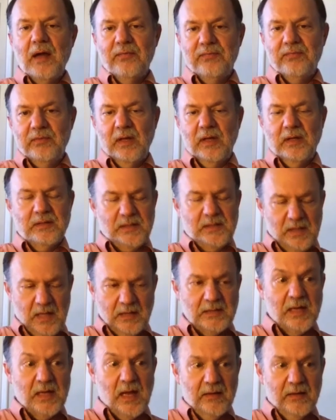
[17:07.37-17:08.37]

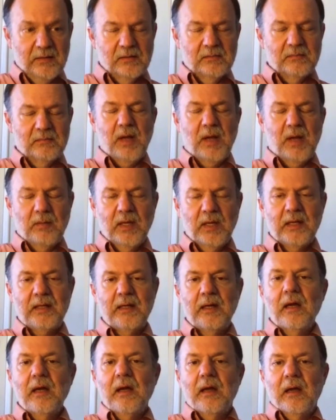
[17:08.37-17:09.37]
it's not
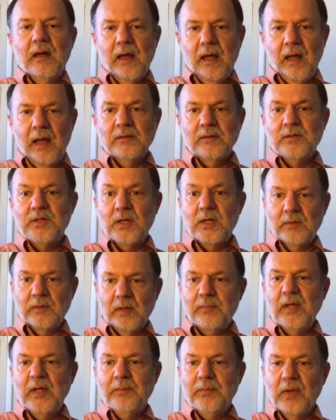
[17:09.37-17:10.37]
public, and
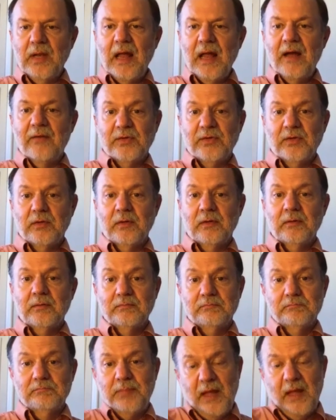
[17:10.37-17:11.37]
generally people have
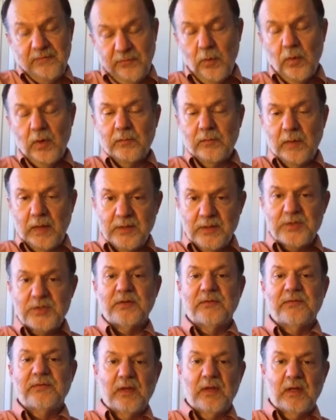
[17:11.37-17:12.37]
to pay for and
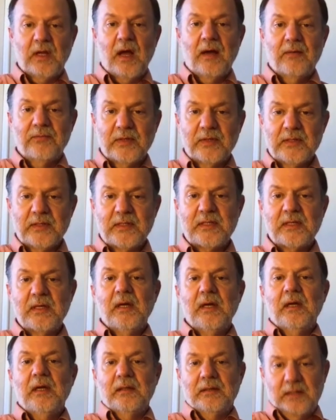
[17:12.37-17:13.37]
register for the conference
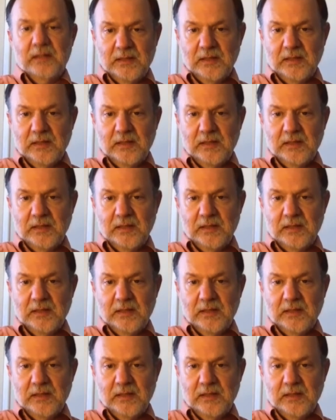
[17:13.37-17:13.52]
to see